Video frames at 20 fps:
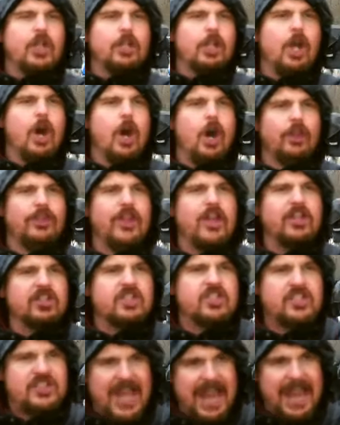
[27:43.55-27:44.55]
a law that
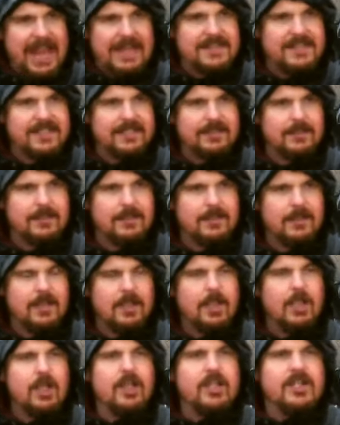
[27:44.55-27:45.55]
said
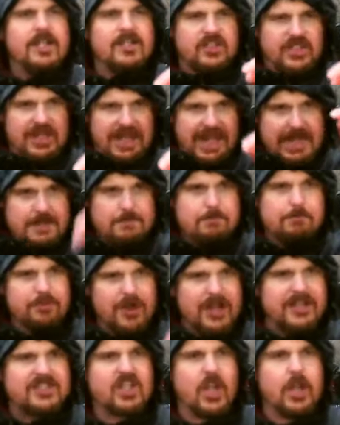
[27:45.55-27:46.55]
in
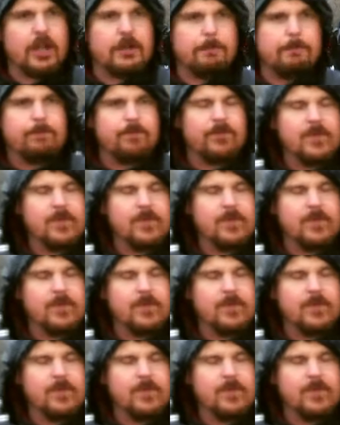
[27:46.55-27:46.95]
Britain